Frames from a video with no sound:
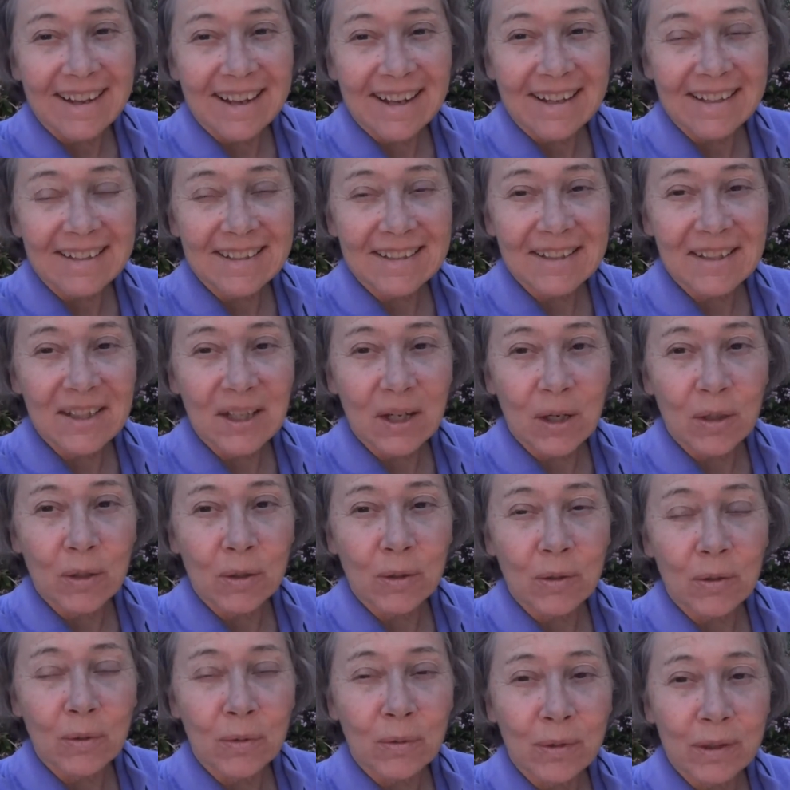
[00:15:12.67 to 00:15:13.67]
And
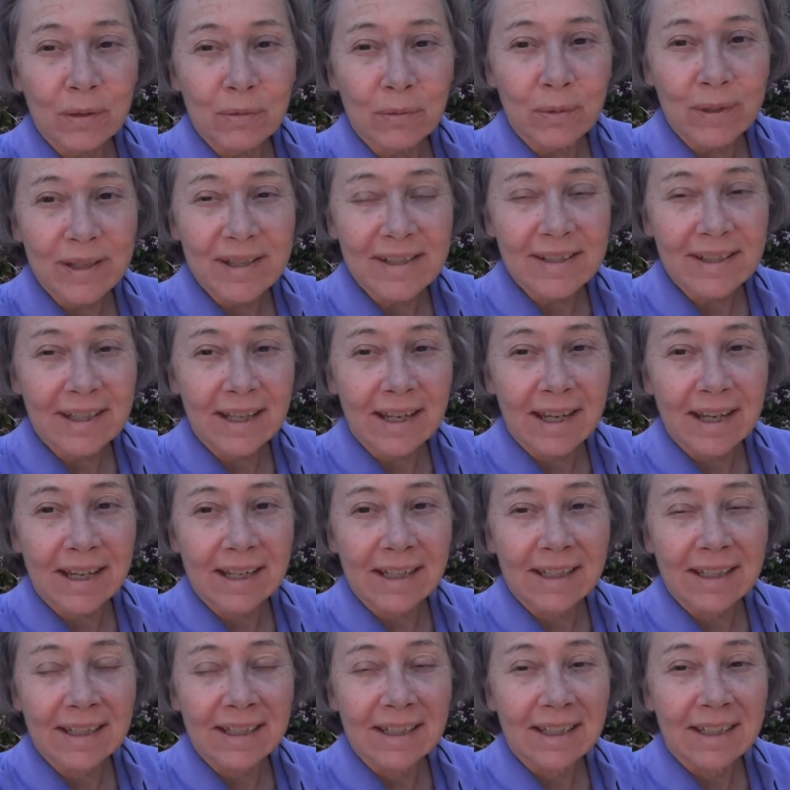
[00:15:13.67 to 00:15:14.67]
so when we
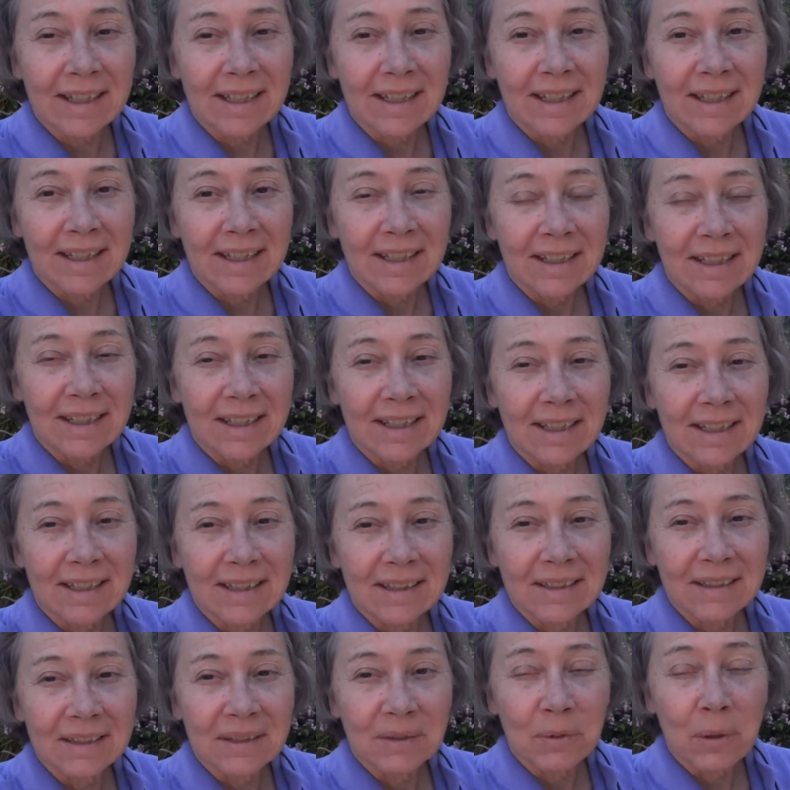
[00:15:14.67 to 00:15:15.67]
say,
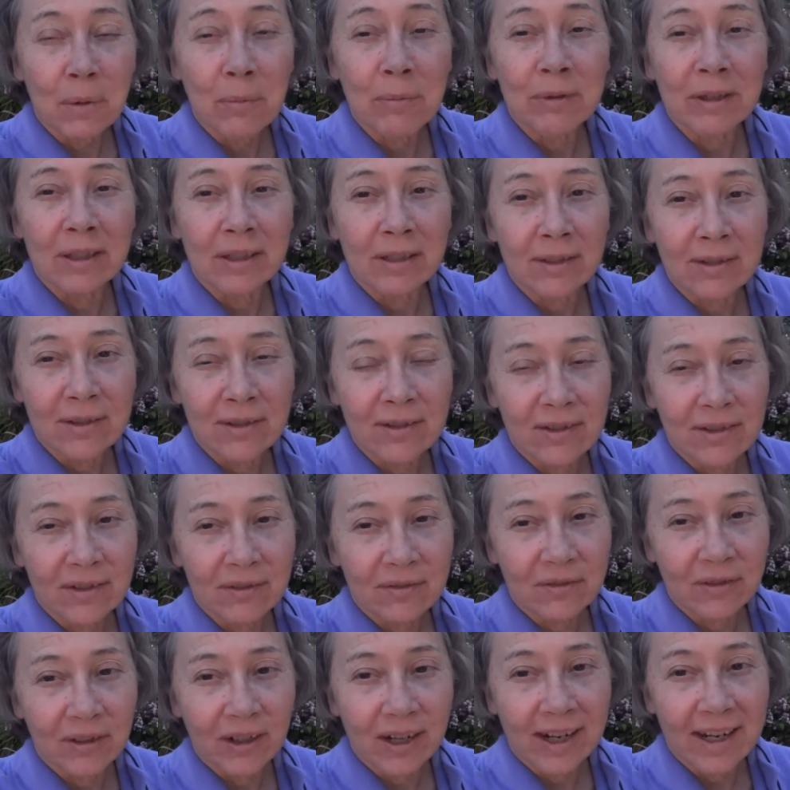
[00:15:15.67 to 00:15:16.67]
uh, when we use
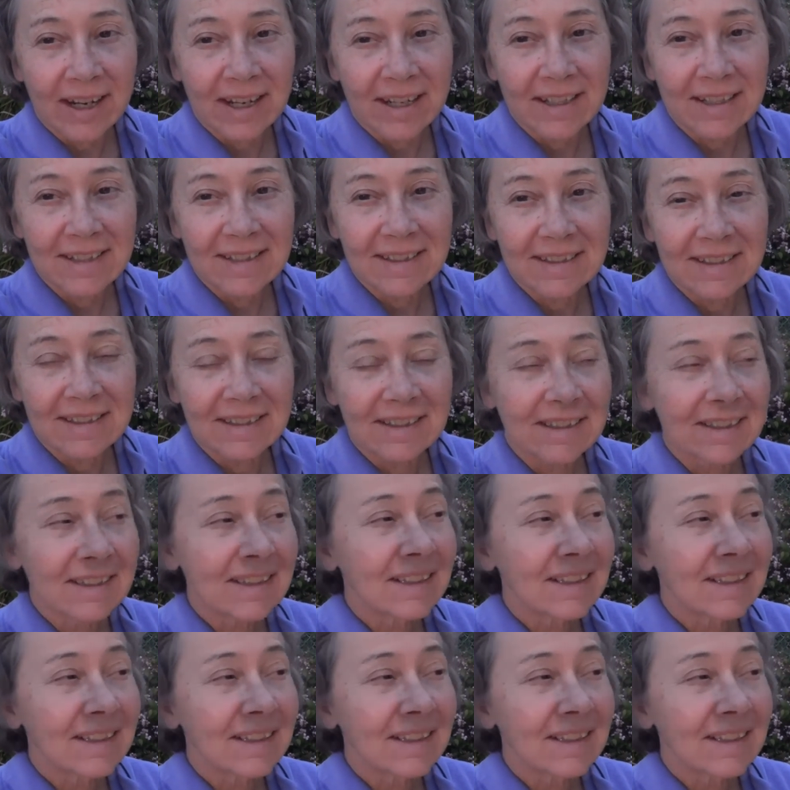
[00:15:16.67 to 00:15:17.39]
the phrase,